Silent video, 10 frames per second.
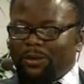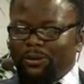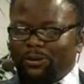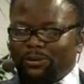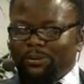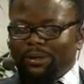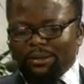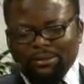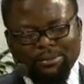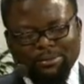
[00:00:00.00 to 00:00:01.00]

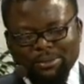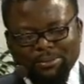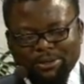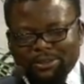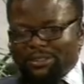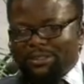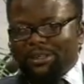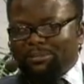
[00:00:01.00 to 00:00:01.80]
I'm a Christian,